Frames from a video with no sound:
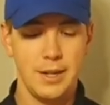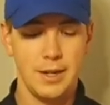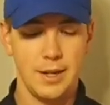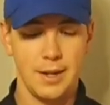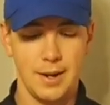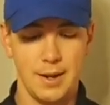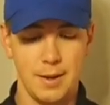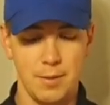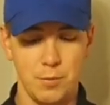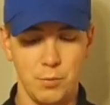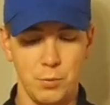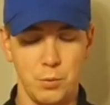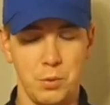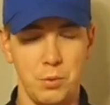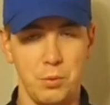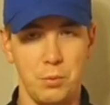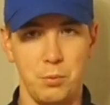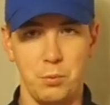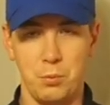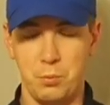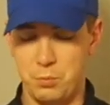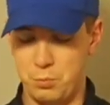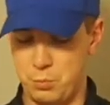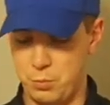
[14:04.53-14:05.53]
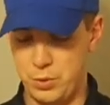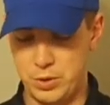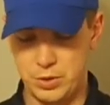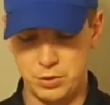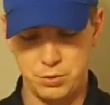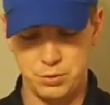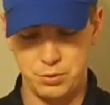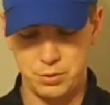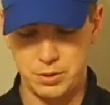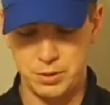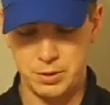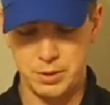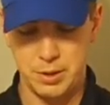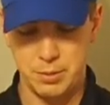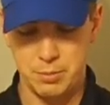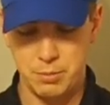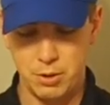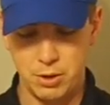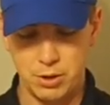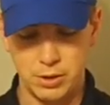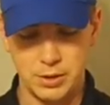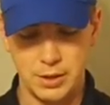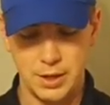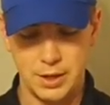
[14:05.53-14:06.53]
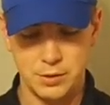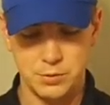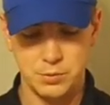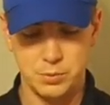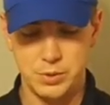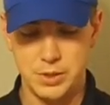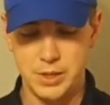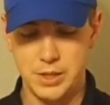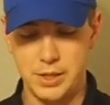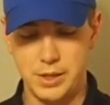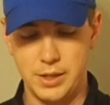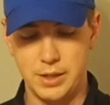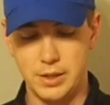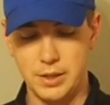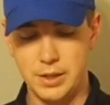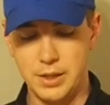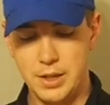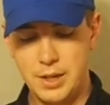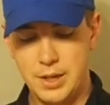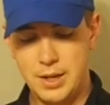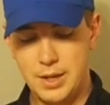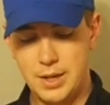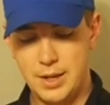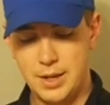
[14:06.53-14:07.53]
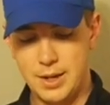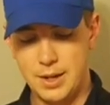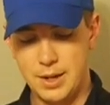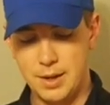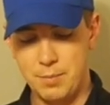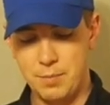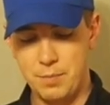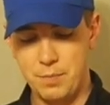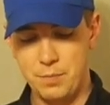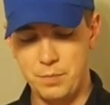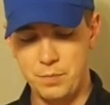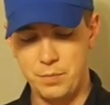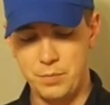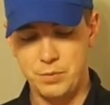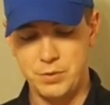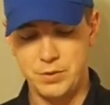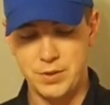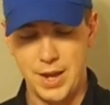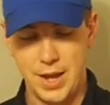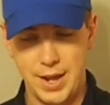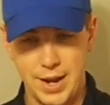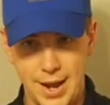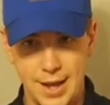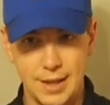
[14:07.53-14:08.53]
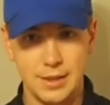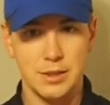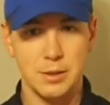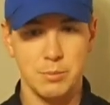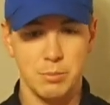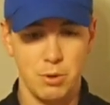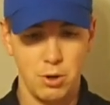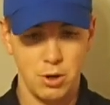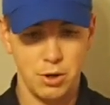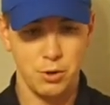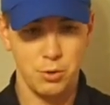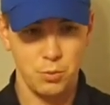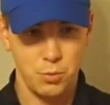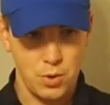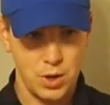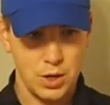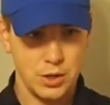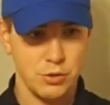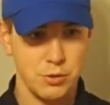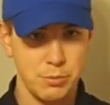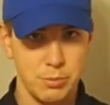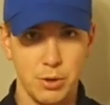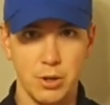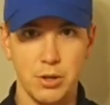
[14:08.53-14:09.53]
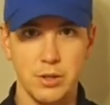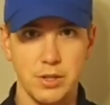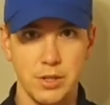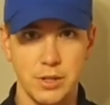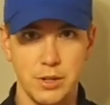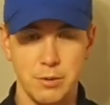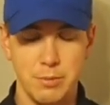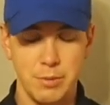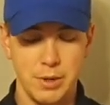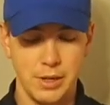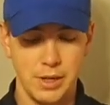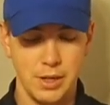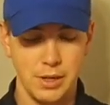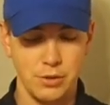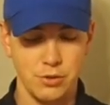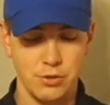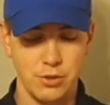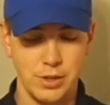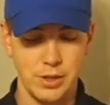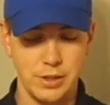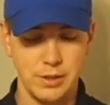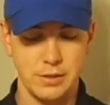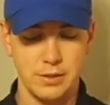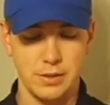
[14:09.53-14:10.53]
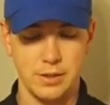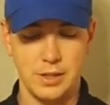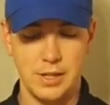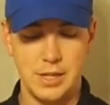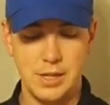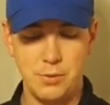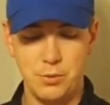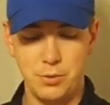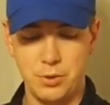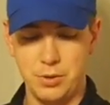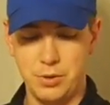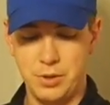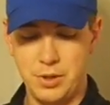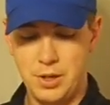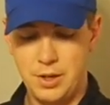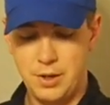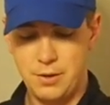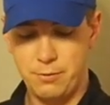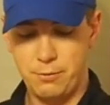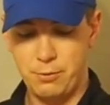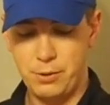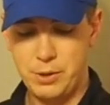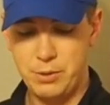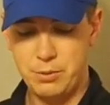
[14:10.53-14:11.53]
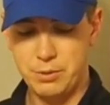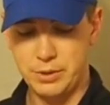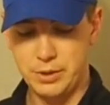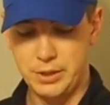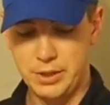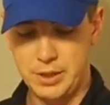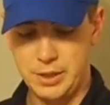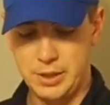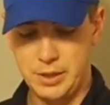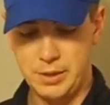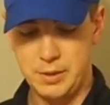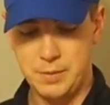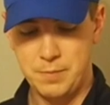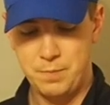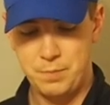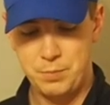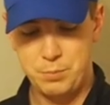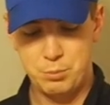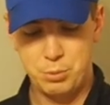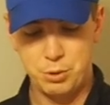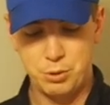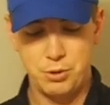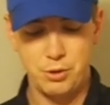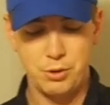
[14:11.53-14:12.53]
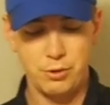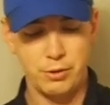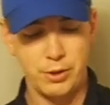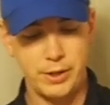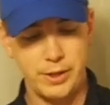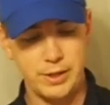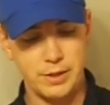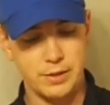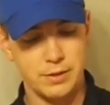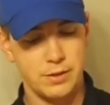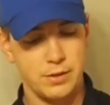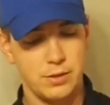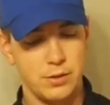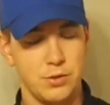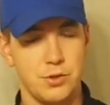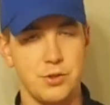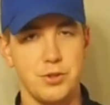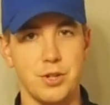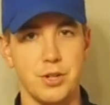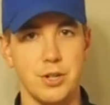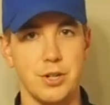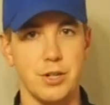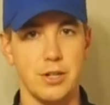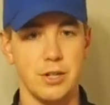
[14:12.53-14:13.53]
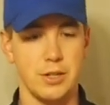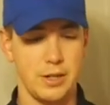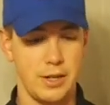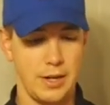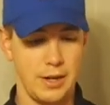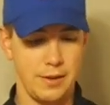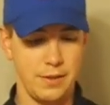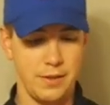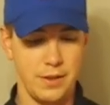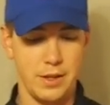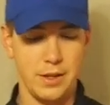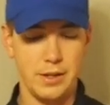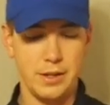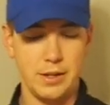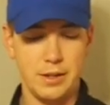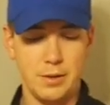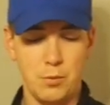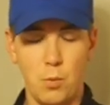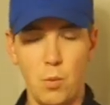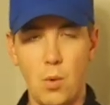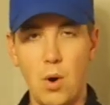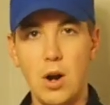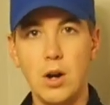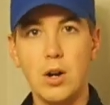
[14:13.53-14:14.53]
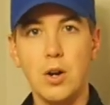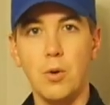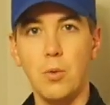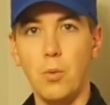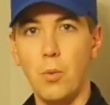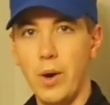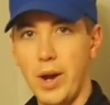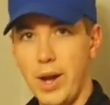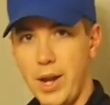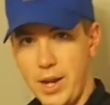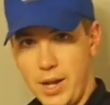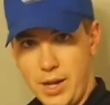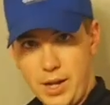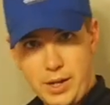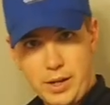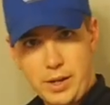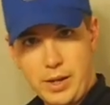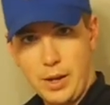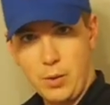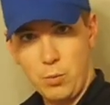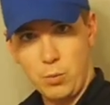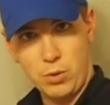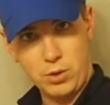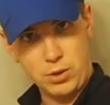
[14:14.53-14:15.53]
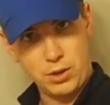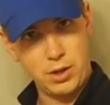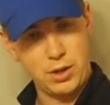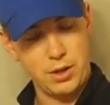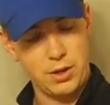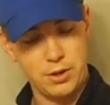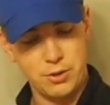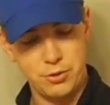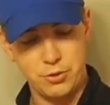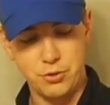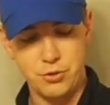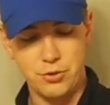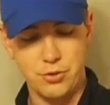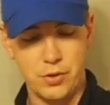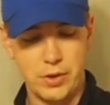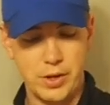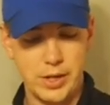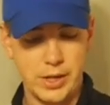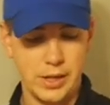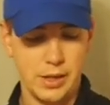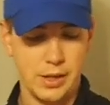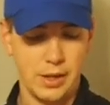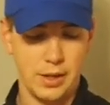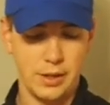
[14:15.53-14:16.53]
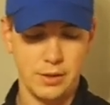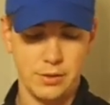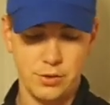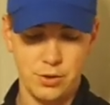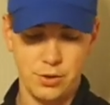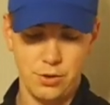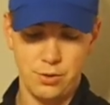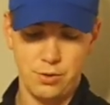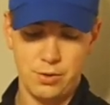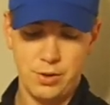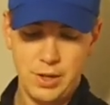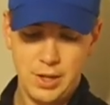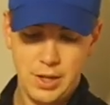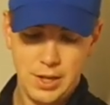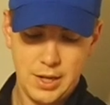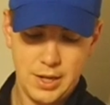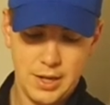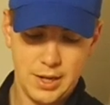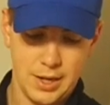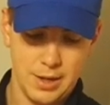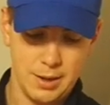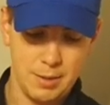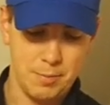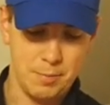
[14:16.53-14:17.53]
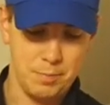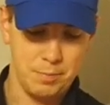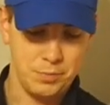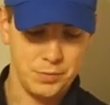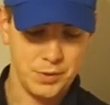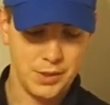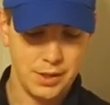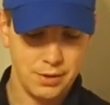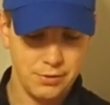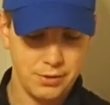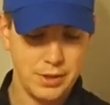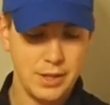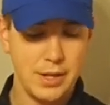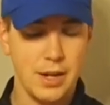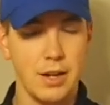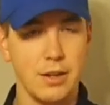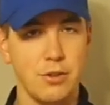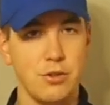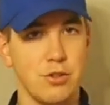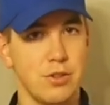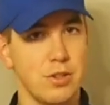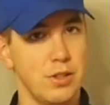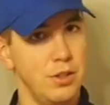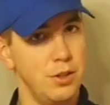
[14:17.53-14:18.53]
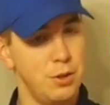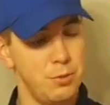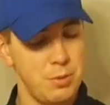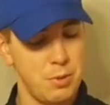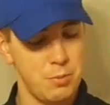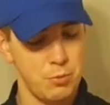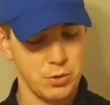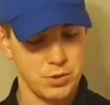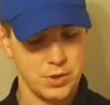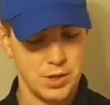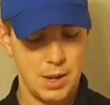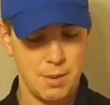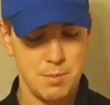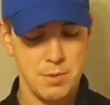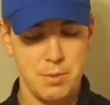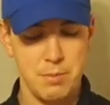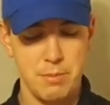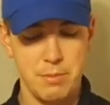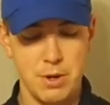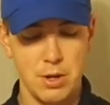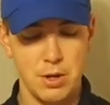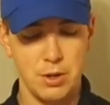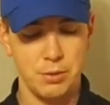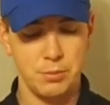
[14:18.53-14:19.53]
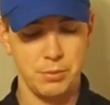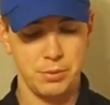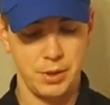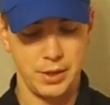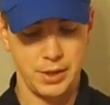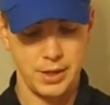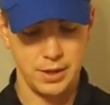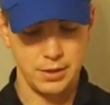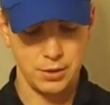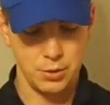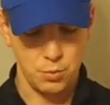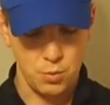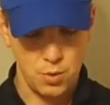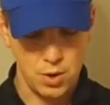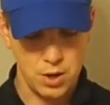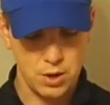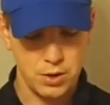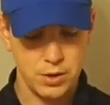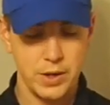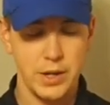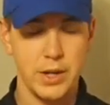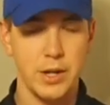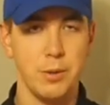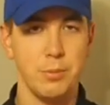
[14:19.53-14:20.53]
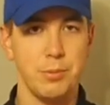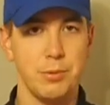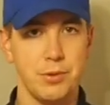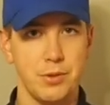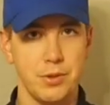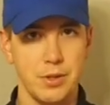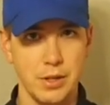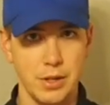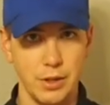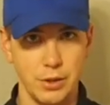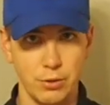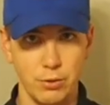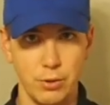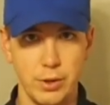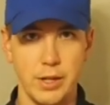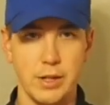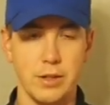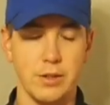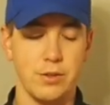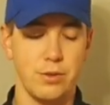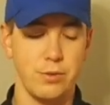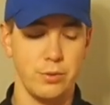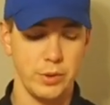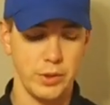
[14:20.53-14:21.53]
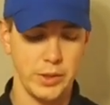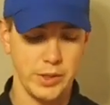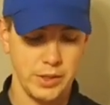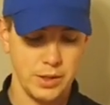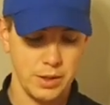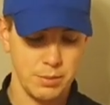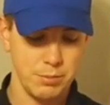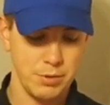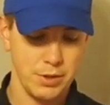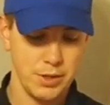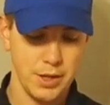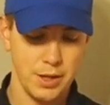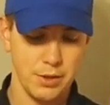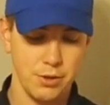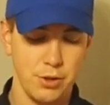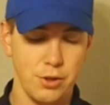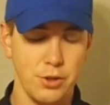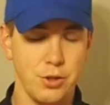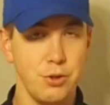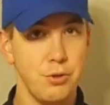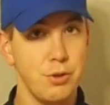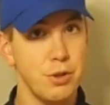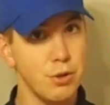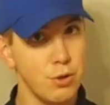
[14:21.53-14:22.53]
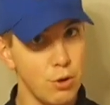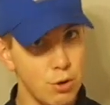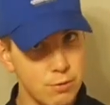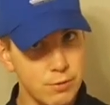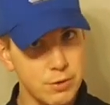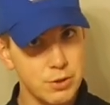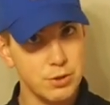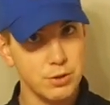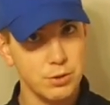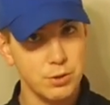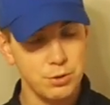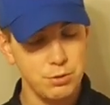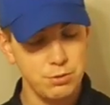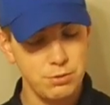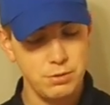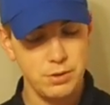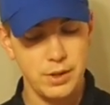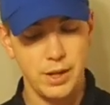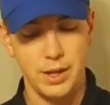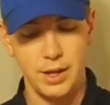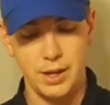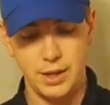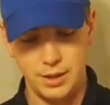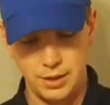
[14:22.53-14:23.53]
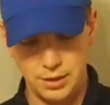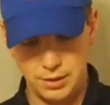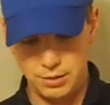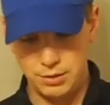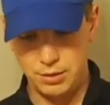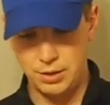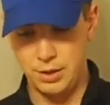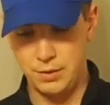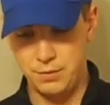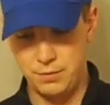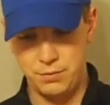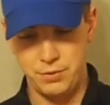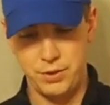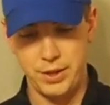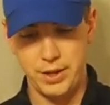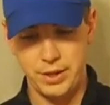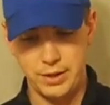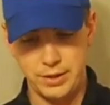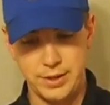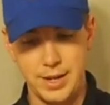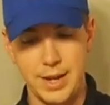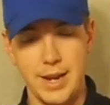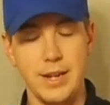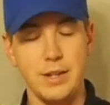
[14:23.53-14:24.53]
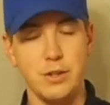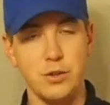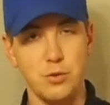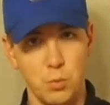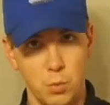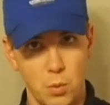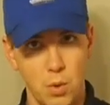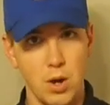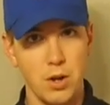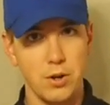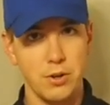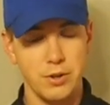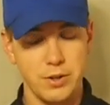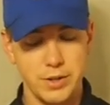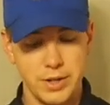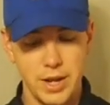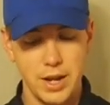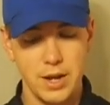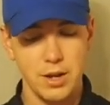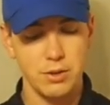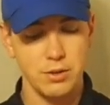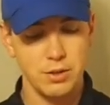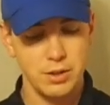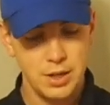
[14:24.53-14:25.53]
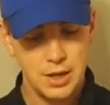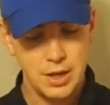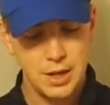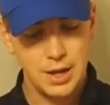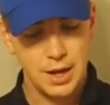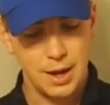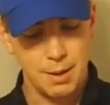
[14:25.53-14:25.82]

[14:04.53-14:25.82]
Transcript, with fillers: Um, went to a, bar last week and um, sat at the bar to watch a bartender making drinks and he would frequently put the ingredients, stir, and then walk away and work on another drink. And so um, giving the ice just a little bit more time to melt. Again, the water helps the ingredients to really come together. You can over dilute and then it tastes watered down.